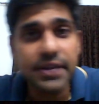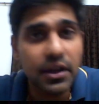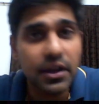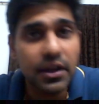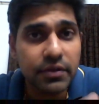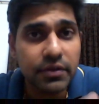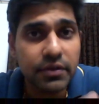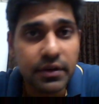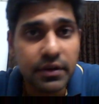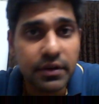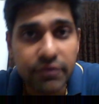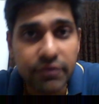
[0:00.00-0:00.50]
of
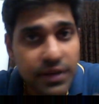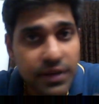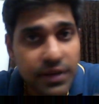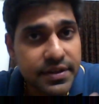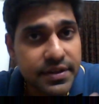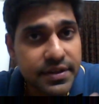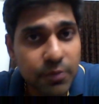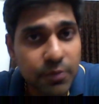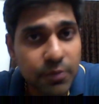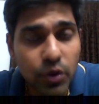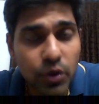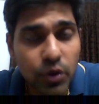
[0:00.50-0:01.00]
a fixed
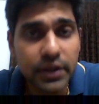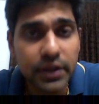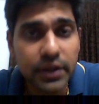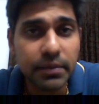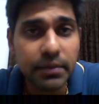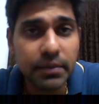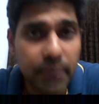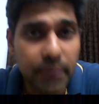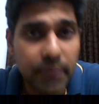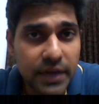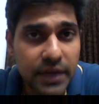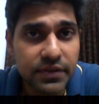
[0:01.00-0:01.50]
support at that
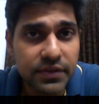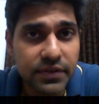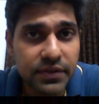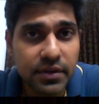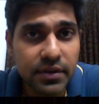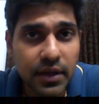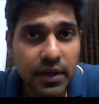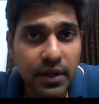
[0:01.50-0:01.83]
base,